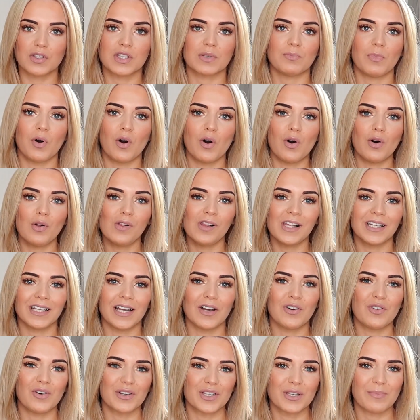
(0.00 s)
small and
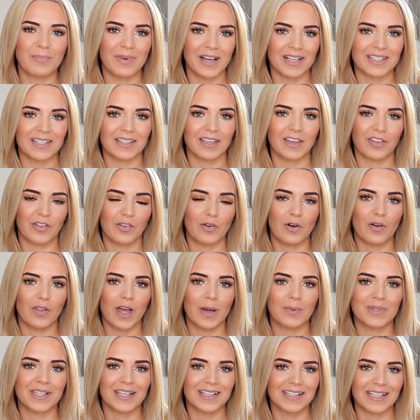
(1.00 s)
I automatically thought
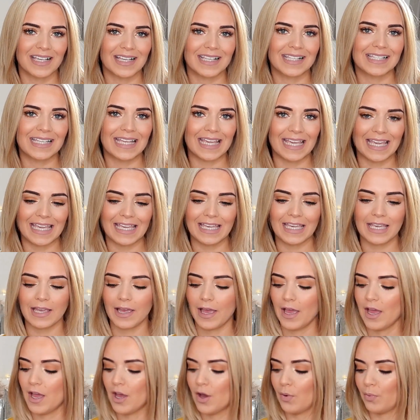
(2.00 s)
that was a 6 to 8,